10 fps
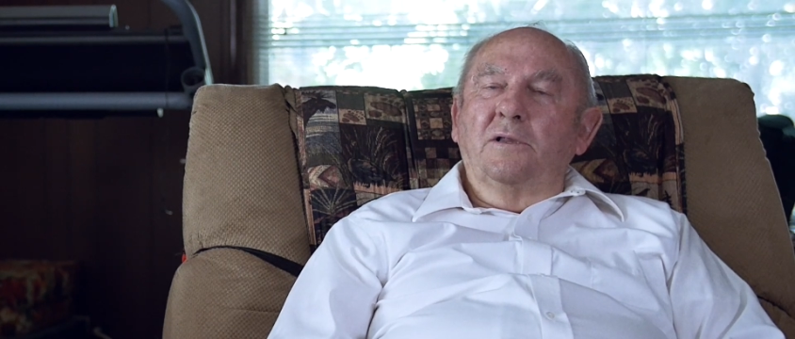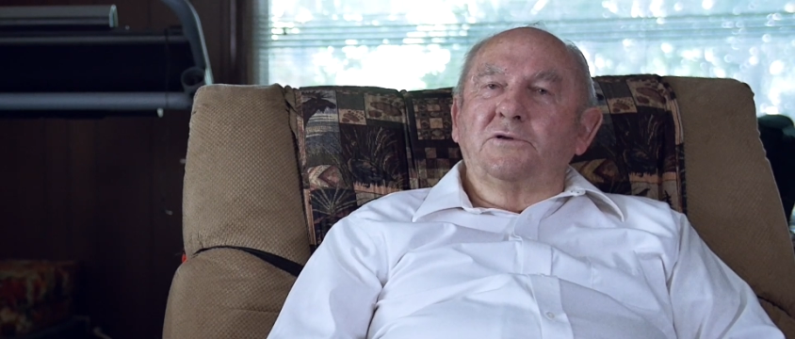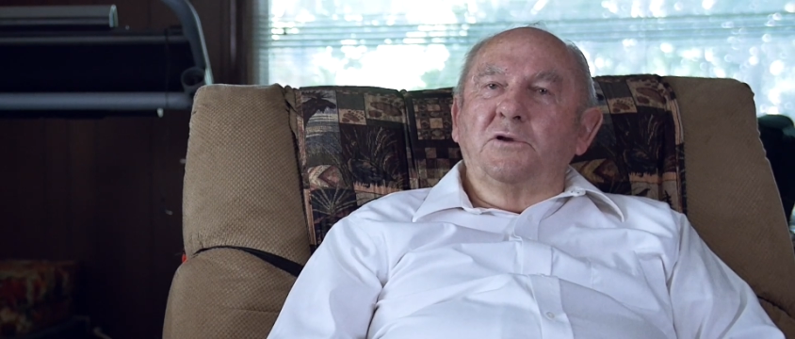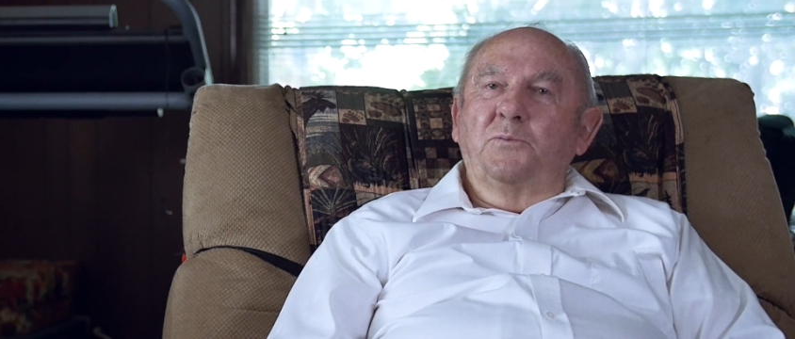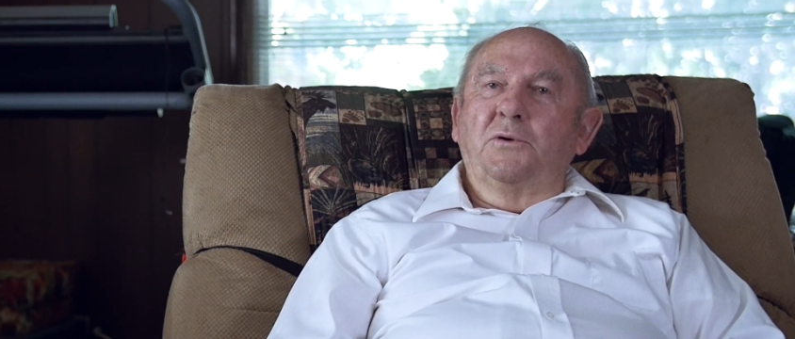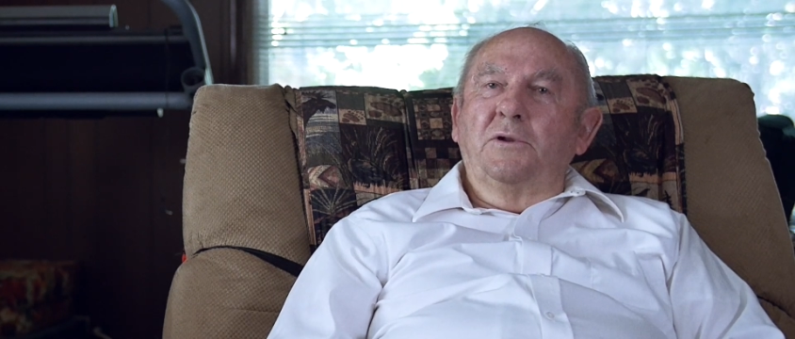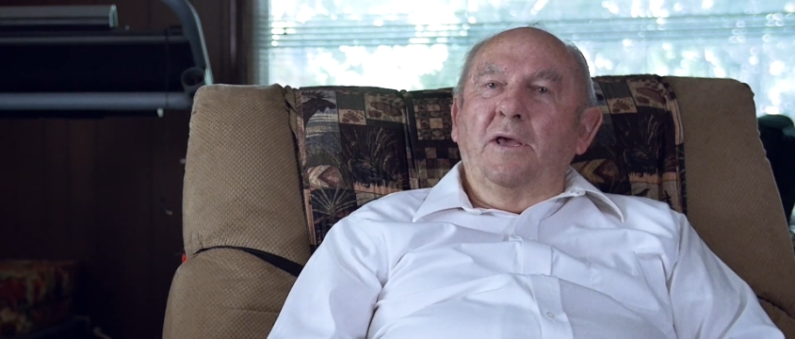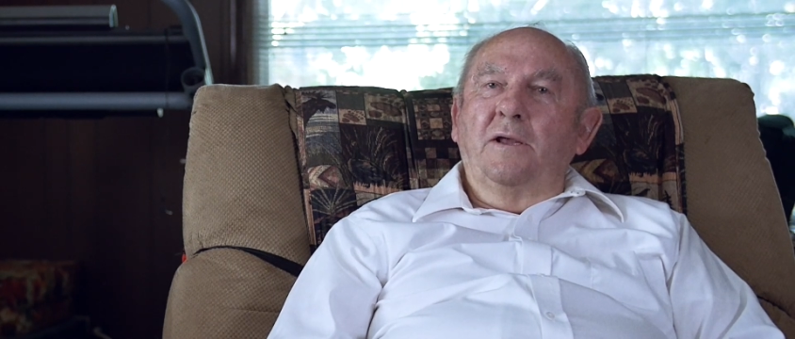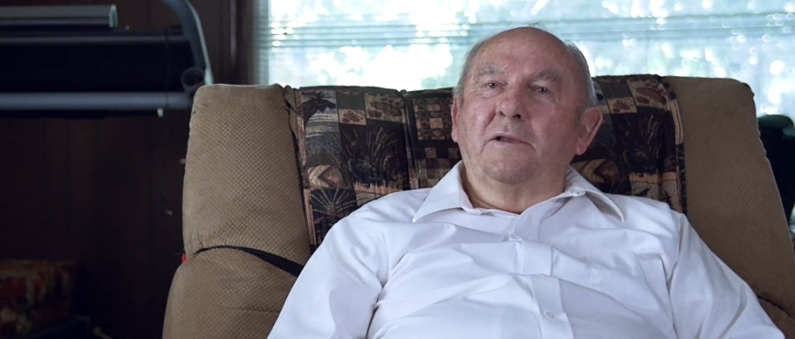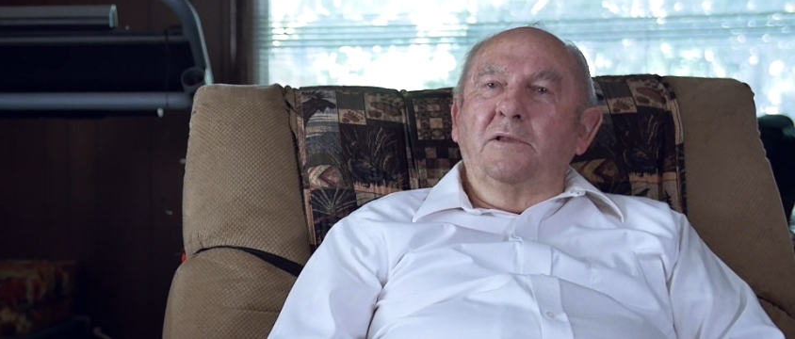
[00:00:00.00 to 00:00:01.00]
that she put
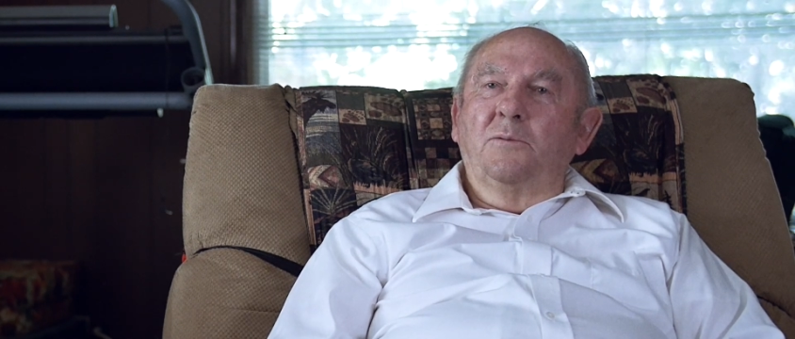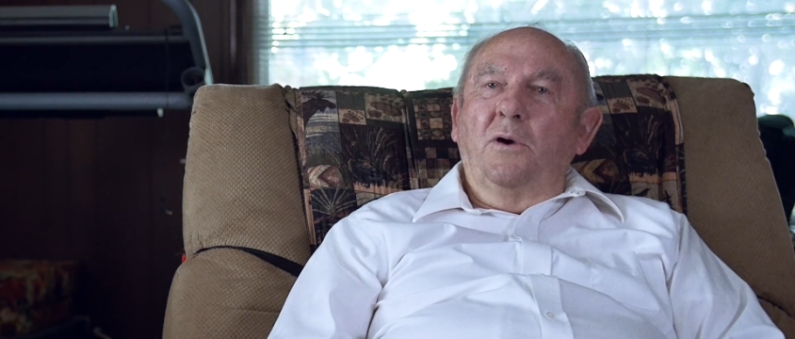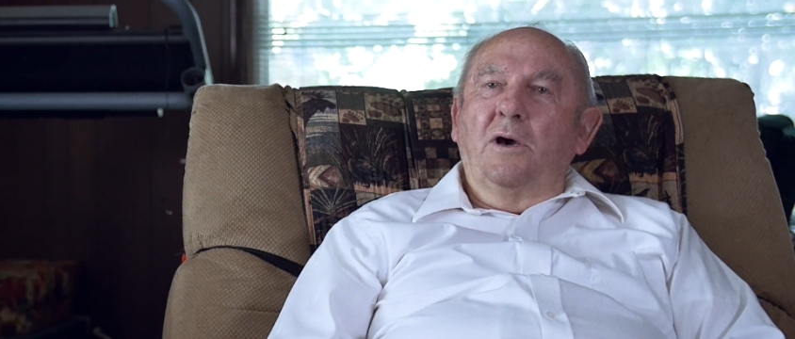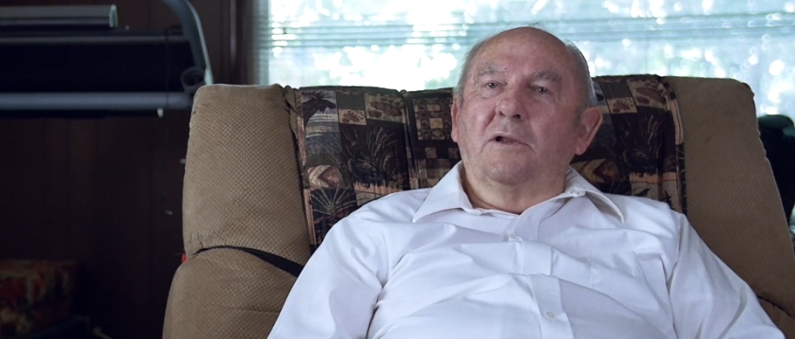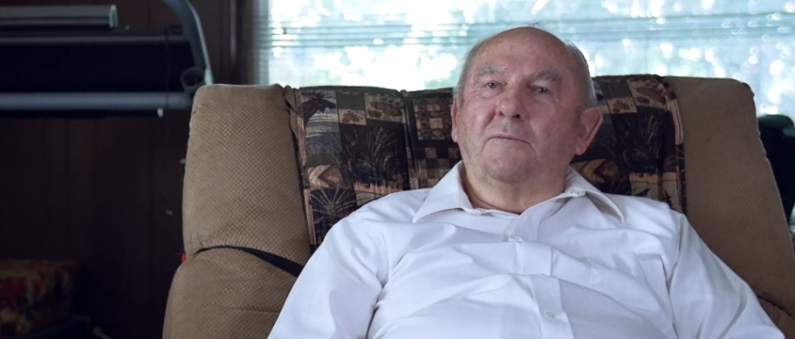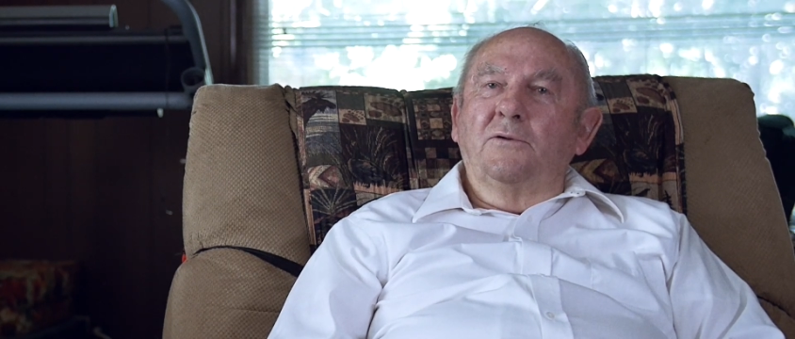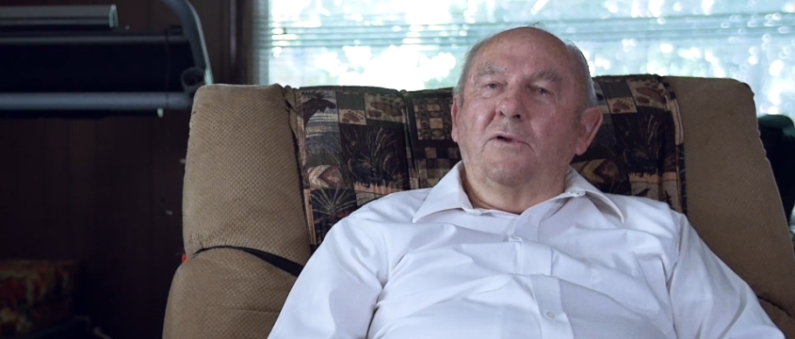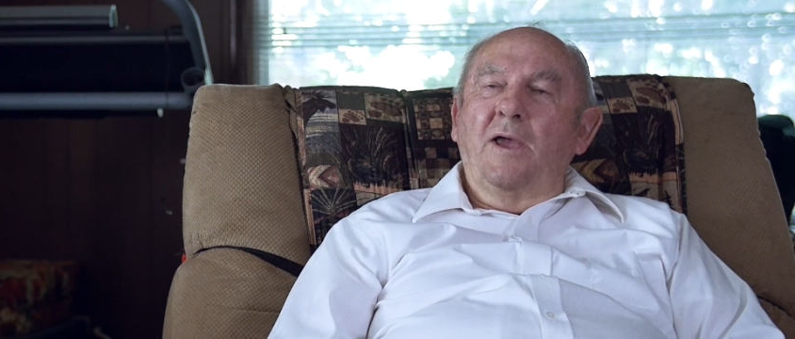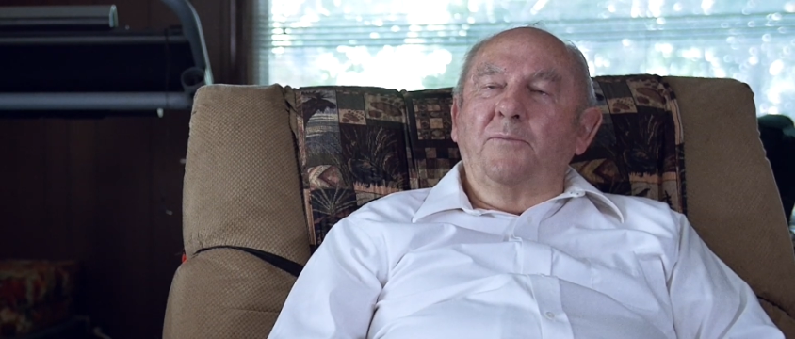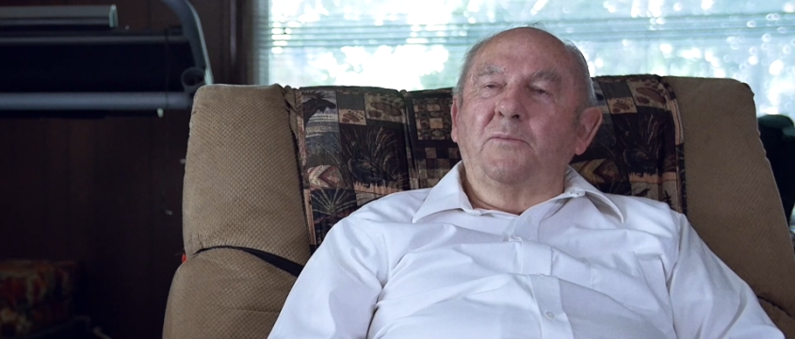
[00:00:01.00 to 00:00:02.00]
down in the bottom and
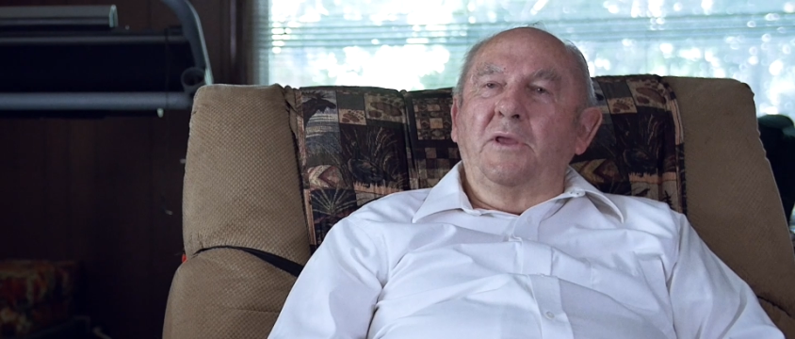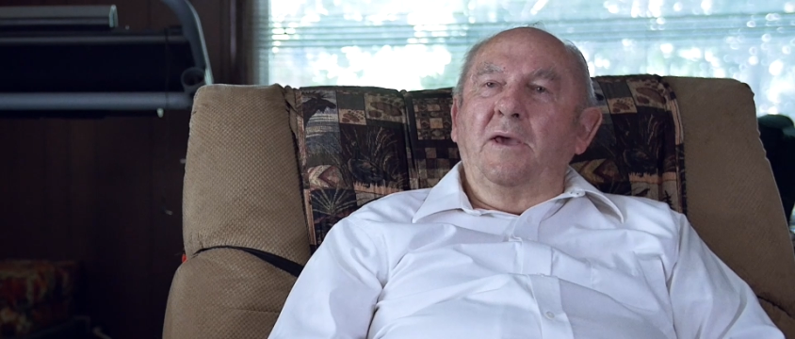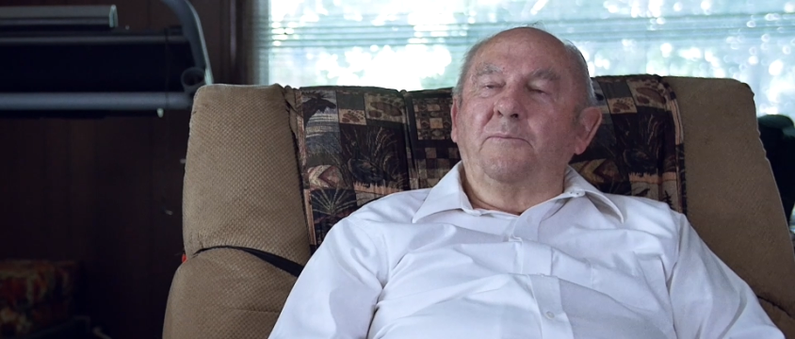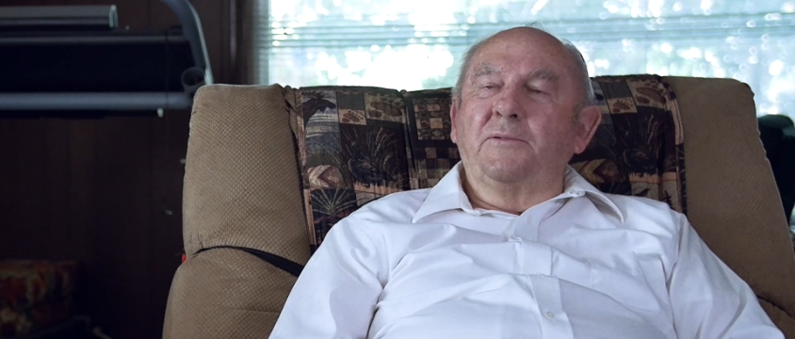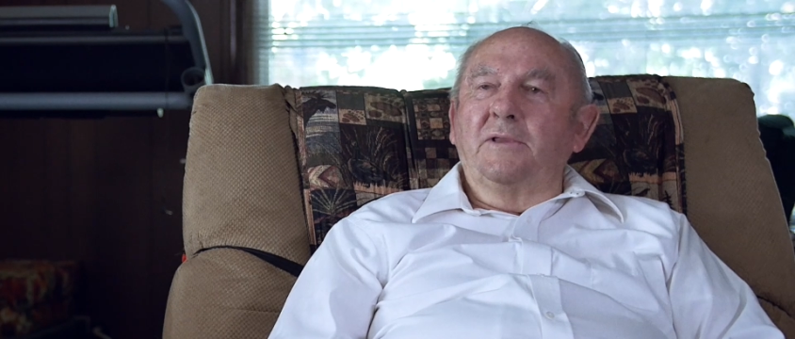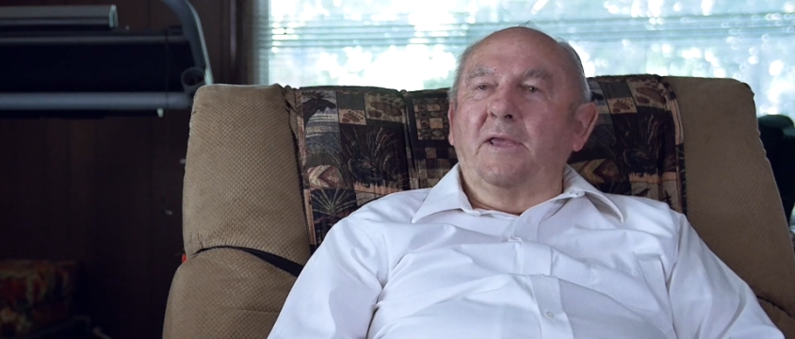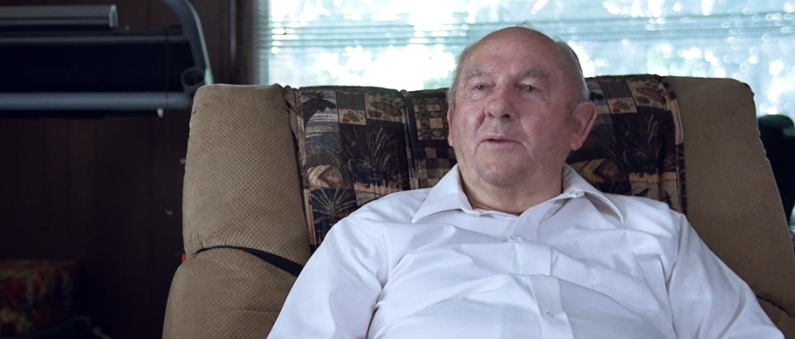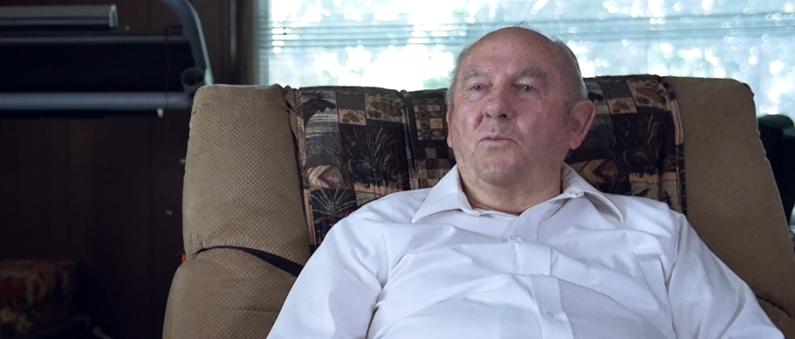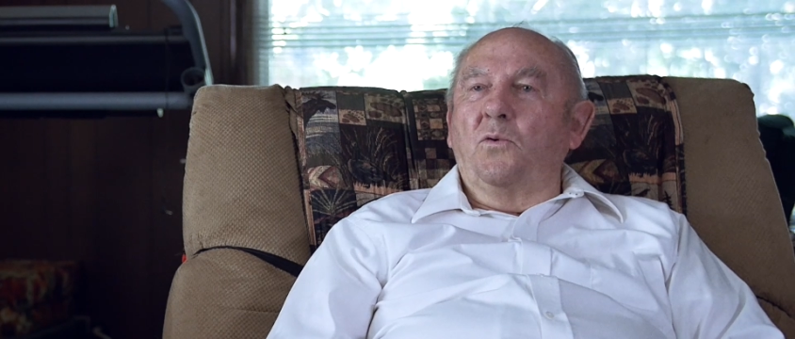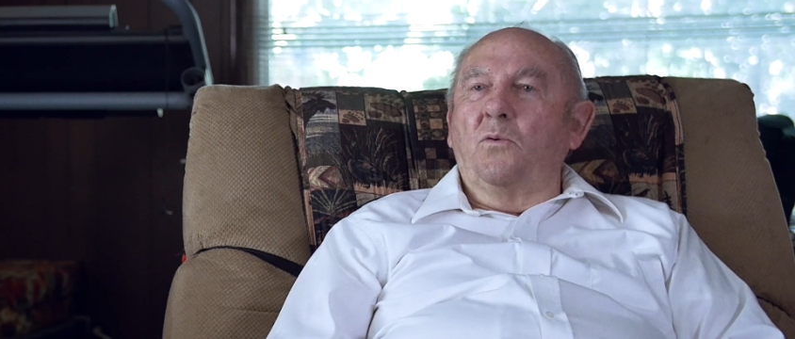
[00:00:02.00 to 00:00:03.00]
wrapped me up in
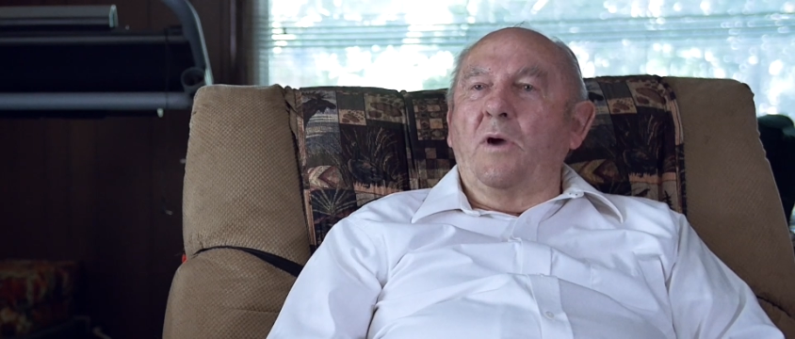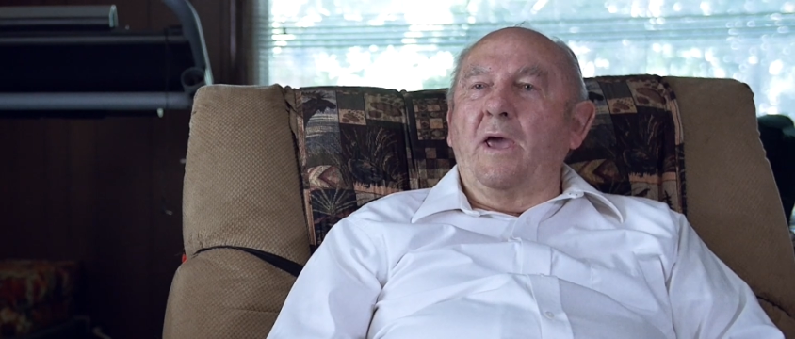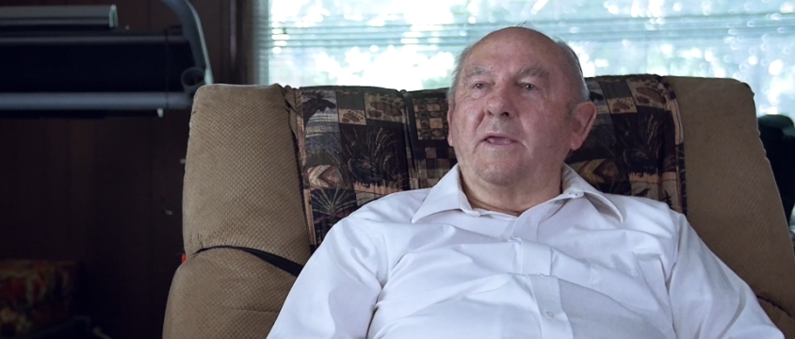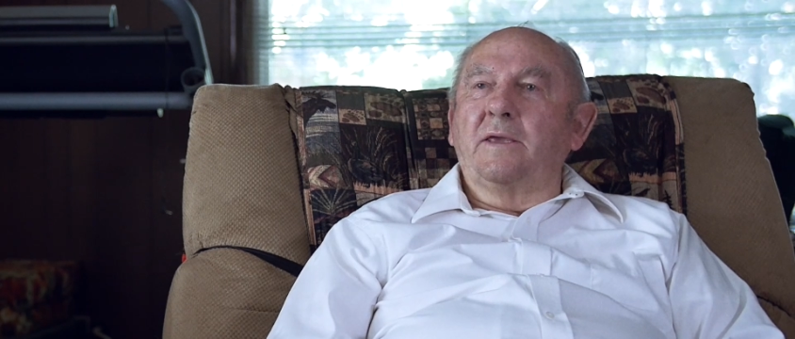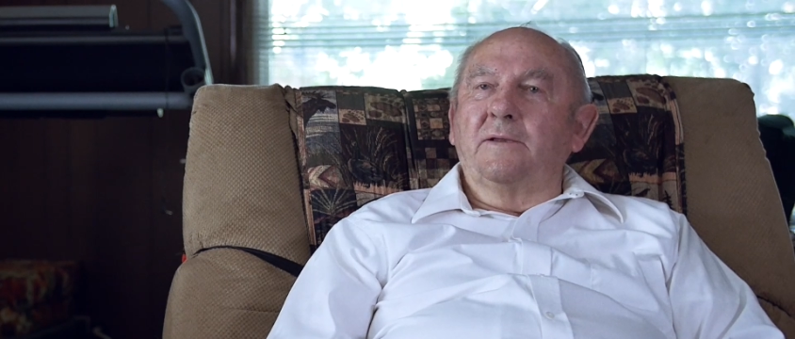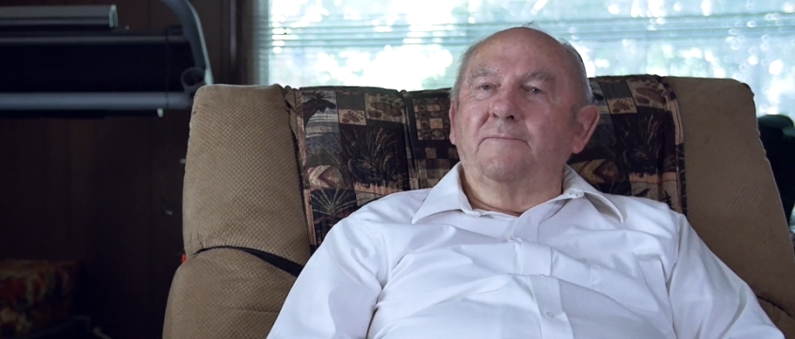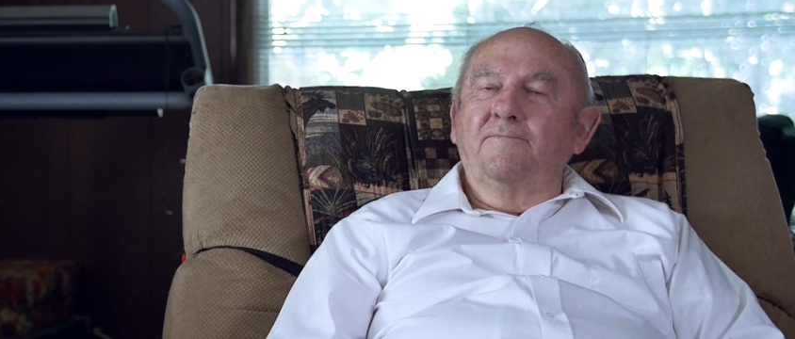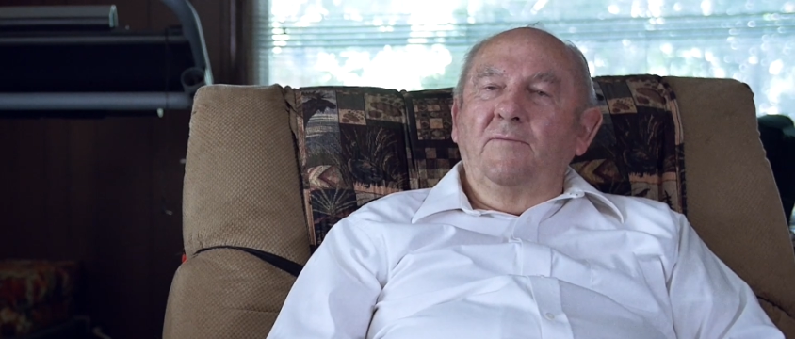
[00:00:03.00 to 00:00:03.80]
that wagon.